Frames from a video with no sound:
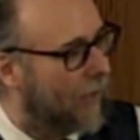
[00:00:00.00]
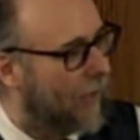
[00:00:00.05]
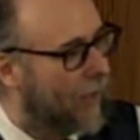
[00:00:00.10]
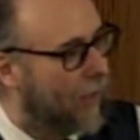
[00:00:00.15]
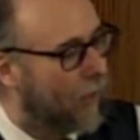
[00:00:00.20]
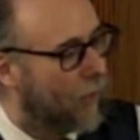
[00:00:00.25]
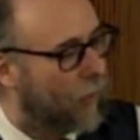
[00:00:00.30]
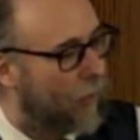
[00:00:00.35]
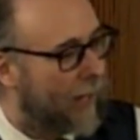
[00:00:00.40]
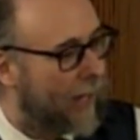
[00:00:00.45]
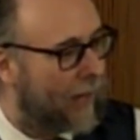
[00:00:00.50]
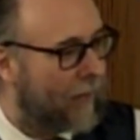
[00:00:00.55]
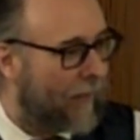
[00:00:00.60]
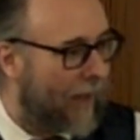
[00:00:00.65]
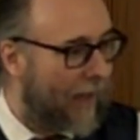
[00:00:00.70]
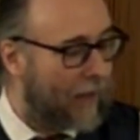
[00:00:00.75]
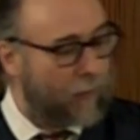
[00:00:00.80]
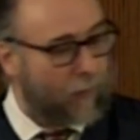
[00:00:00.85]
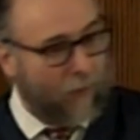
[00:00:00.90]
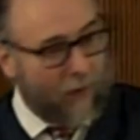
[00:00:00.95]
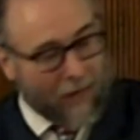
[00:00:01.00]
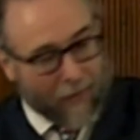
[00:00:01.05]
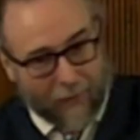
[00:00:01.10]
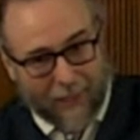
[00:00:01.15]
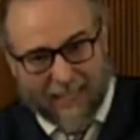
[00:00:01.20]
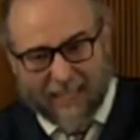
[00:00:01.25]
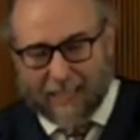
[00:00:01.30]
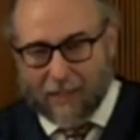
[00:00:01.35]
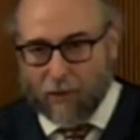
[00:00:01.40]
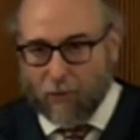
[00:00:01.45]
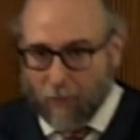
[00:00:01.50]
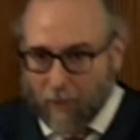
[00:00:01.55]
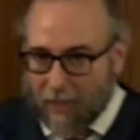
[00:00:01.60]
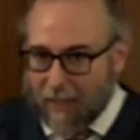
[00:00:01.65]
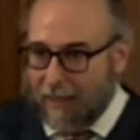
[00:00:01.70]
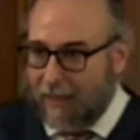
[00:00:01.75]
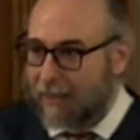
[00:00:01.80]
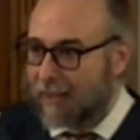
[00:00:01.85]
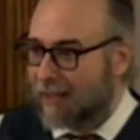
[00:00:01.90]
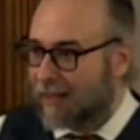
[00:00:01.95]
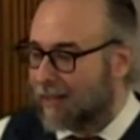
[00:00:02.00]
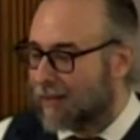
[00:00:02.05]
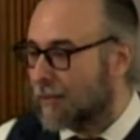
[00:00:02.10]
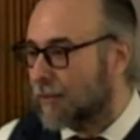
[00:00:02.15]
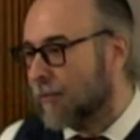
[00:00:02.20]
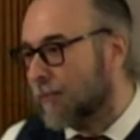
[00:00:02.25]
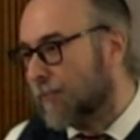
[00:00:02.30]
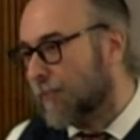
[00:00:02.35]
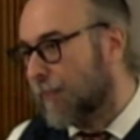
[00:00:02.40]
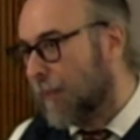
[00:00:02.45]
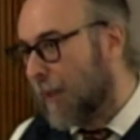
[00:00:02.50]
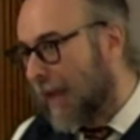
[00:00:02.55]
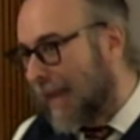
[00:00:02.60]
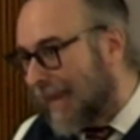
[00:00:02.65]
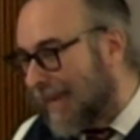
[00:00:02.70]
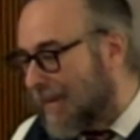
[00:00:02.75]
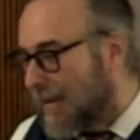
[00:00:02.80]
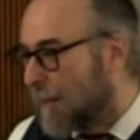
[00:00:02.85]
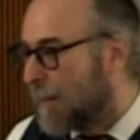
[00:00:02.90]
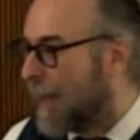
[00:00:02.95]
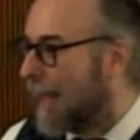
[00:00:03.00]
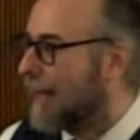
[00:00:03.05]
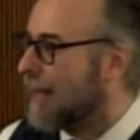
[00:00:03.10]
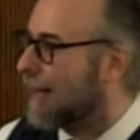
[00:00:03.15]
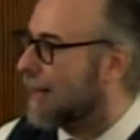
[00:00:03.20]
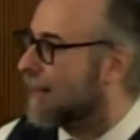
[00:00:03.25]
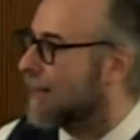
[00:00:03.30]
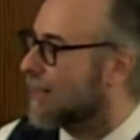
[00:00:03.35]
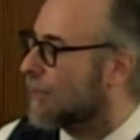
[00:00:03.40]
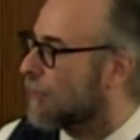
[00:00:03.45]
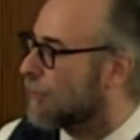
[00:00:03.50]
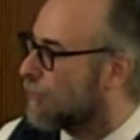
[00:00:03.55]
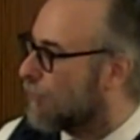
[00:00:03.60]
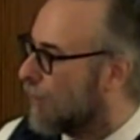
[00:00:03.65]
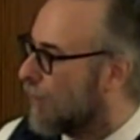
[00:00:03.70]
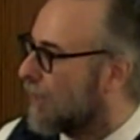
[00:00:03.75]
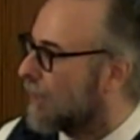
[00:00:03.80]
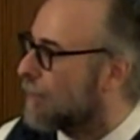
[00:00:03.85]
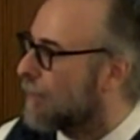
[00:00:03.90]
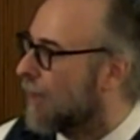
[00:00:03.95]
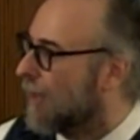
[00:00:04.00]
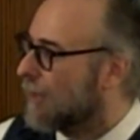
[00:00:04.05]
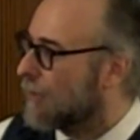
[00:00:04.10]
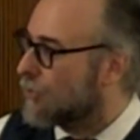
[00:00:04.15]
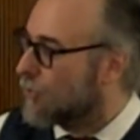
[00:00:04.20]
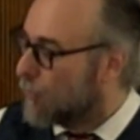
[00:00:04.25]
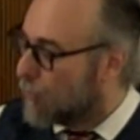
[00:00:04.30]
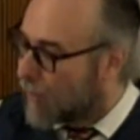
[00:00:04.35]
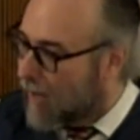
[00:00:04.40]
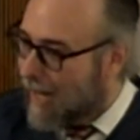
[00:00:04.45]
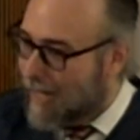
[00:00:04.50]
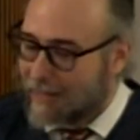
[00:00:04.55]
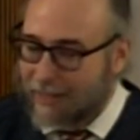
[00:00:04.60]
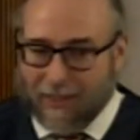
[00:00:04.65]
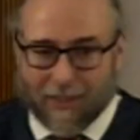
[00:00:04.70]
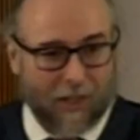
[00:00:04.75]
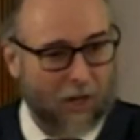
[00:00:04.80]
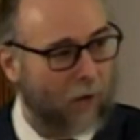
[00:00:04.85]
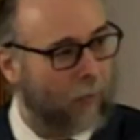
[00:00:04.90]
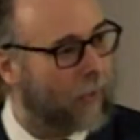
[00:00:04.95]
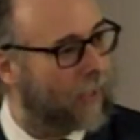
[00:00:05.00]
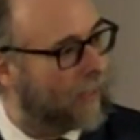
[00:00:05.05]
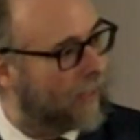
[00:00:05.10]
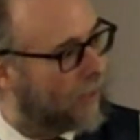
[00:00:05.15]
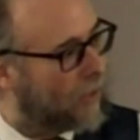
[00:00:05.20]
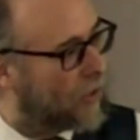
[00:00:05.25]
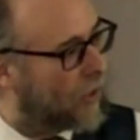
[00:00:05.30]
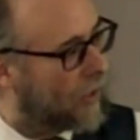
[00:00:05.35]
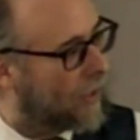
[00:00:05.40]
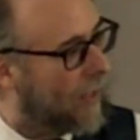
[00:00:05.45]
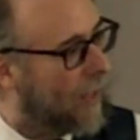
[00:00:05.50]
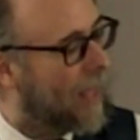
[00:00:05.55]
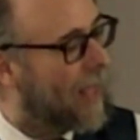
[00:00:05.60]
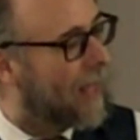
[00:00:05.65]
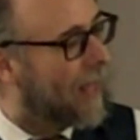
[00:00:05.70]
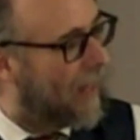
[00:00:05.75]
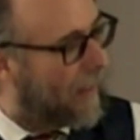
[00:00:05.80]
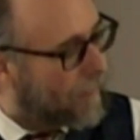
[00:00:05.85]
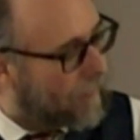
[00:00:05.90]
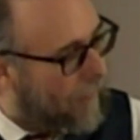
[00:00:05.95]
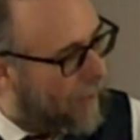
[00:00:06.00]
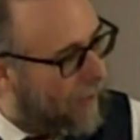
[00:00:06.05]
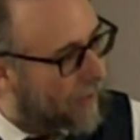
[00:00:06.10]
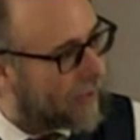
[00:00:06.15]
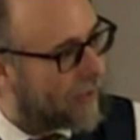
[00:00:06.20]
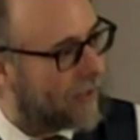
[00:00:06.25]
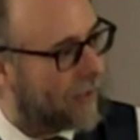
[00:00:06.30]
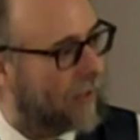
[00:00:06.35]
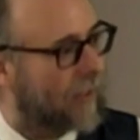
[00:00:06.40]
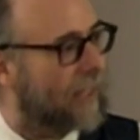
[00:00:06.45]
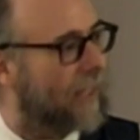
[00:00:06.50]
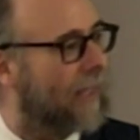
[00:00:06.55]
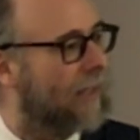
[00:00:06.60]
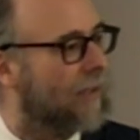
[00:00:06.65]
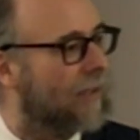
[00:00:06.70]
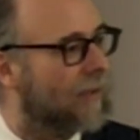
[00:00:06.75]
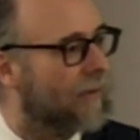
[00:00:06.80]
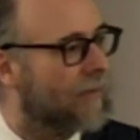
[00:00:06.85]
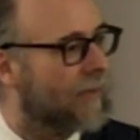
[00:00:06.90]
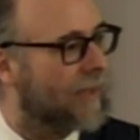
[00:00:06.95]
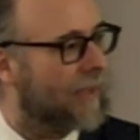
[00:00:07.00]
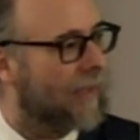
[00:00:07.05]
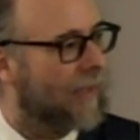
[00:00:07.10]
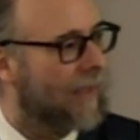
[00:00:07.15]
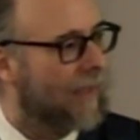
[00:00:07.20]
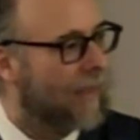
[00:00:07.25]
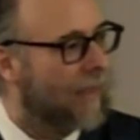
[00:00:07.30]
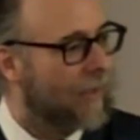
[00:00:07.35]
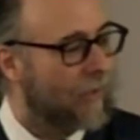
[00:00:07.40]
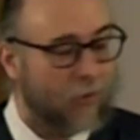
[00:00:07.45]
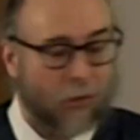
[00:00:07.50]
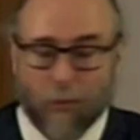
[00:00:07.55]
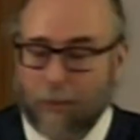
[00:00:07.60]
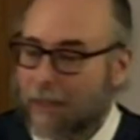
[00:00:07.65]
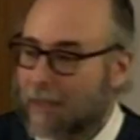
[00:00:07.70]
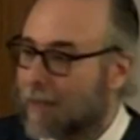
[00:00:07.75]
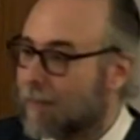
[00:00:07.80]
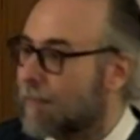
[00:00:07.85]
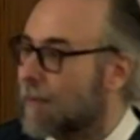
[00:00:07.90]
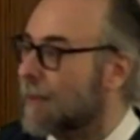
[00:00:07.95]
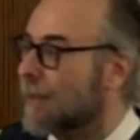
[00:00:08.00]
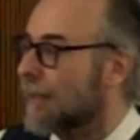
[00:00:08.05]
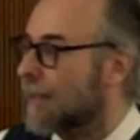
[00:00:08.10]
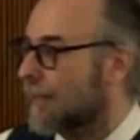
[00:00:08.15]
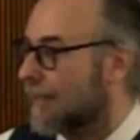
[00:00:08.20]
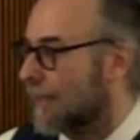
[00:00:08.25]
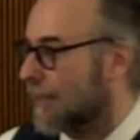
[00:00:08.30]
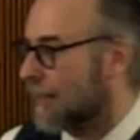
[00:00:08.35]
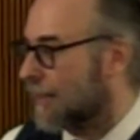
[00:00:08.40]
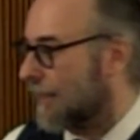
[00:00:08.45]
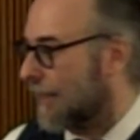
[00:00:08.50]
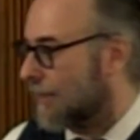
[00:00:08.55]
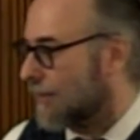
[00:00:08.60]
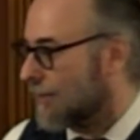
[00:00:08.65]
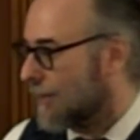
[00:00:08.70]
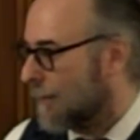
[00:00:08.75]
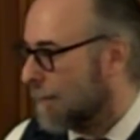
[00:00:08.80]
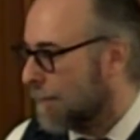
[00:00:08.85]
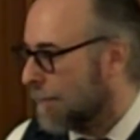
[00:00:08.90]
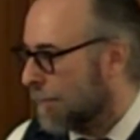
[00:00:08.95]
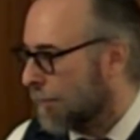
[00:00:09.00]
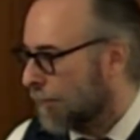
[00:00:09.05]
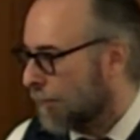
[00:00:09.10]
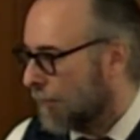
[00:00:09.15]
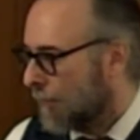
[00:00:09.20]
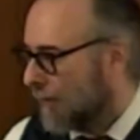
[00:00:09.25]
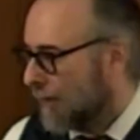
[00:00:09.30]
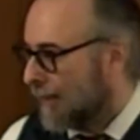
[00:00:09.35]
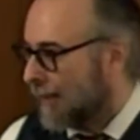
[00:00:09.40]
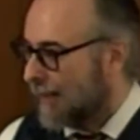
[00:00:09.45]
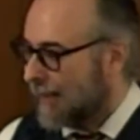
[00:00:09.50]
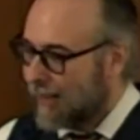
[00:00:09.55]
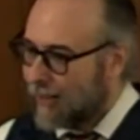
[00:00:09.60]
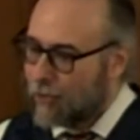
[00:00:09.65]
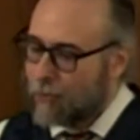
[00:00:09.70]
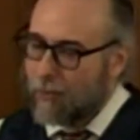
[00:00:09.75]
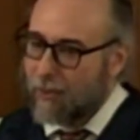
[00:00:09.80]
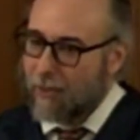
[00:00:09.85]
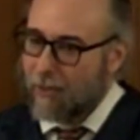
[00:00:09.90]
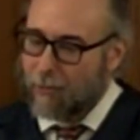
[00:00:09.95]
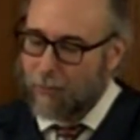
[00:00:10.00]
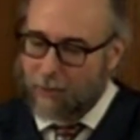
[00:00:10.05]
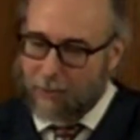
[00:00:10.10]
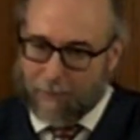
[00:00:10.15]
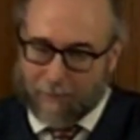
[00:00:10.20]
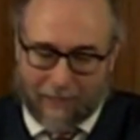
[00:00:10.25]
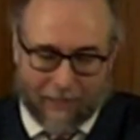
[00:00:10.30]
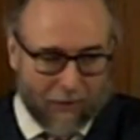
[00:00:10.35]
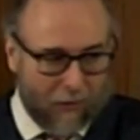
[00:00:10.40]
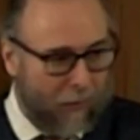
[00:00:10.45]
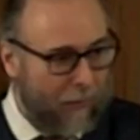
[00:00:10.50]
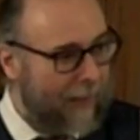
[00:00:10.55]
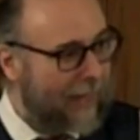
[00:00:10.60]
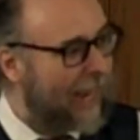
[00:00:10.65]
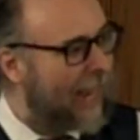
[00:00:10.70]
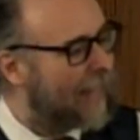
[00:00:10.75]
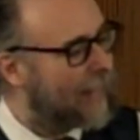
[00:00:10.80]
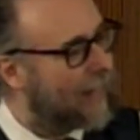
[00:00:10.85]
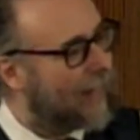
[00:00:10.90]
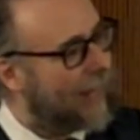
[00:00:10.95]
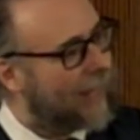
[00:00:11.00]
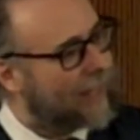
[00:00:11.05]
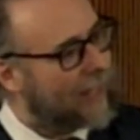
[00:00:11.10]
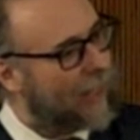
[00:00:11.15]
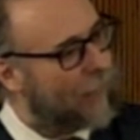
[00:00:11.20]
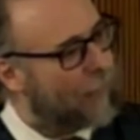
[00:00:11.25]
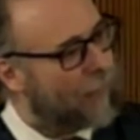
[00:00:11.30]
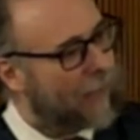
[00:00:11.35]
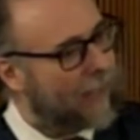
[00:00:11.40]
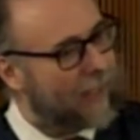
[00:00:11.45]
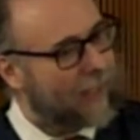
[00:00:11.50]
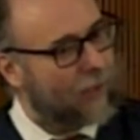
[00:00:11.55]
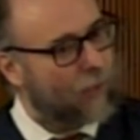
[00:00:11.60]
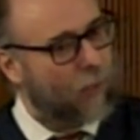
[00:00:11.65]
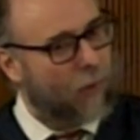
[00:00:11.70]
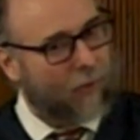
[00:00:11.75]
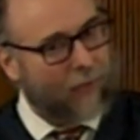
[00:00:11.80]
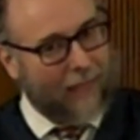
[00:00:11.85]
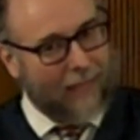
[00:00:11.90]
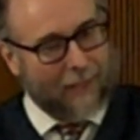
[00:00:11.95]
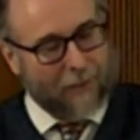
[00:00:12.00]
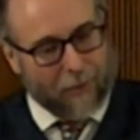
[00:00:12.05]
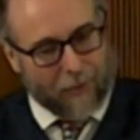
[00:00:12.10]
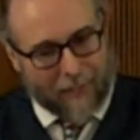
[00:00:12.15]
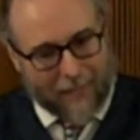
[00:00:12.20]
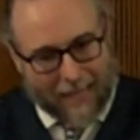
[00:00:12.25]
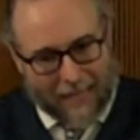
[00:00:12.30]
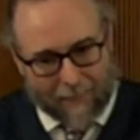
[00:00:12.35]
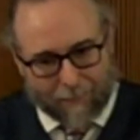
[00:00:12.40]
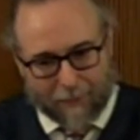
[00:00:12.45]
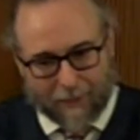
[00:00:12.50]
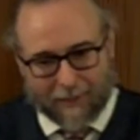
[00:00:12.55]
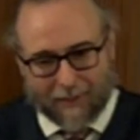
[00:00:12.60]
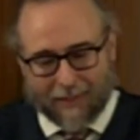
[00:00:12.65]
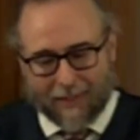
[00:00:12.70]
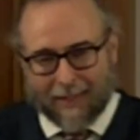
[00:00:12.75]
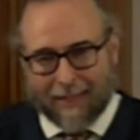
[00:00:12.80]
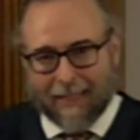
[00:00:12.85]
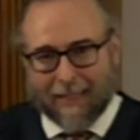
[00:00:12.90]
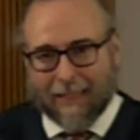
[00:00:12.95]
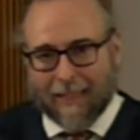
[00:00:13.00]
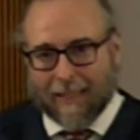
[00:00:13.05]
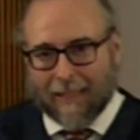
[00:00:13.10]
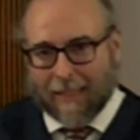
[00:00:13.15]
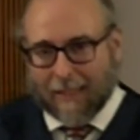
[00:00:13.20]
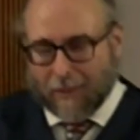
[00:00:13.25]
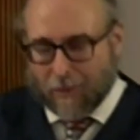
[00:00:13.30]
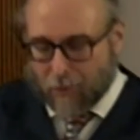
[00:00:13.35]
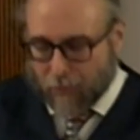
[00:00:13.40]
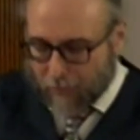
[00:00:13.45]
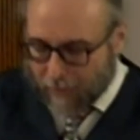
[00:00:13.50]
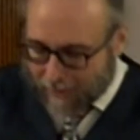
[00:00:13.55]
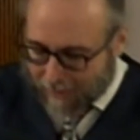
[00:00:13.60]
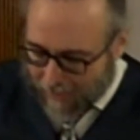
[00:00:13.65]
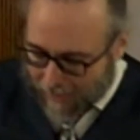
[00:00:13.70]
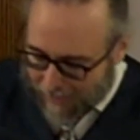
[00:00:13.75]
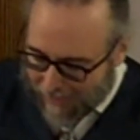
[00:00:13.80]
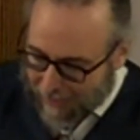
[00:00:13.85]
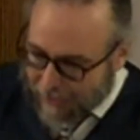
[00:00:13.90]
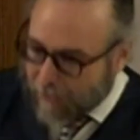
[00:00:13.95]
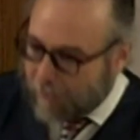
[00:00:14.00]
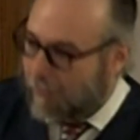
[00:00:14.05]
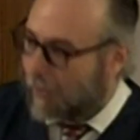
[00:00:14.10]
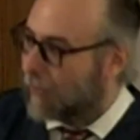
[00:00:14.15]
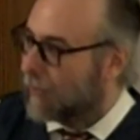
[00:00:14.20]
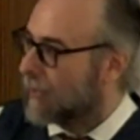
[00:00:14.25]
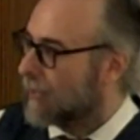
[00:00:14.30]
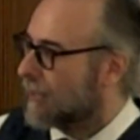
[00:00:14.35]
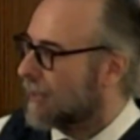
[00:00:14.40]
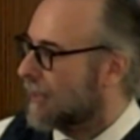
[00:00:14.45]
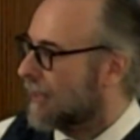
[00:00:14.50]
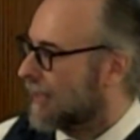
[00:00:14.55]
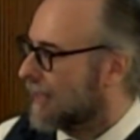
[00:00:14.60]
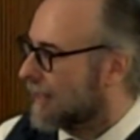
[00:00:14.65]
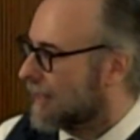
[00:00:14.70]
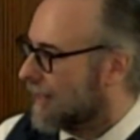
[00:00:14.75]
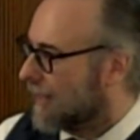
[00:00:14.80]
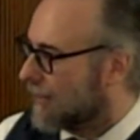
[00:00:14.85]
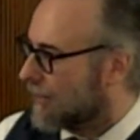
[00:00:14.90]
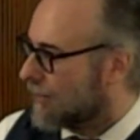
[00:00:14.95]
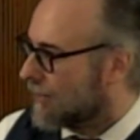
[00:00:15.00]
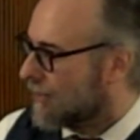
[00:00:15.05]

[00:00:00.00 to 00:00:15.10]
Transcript: We have had varying degrees of independence, of freedom to practice our religion amongst ourselves to its fullest extent. Israel was being created as a place where that could happen to its utmost extent.